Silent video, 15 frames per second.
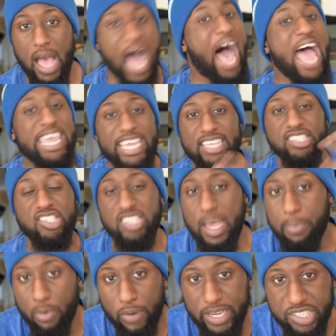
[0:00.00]
I can
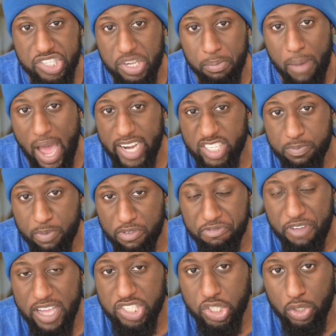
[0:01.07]
separate somebody's
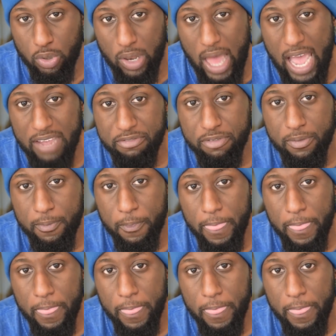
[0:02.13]
professional life,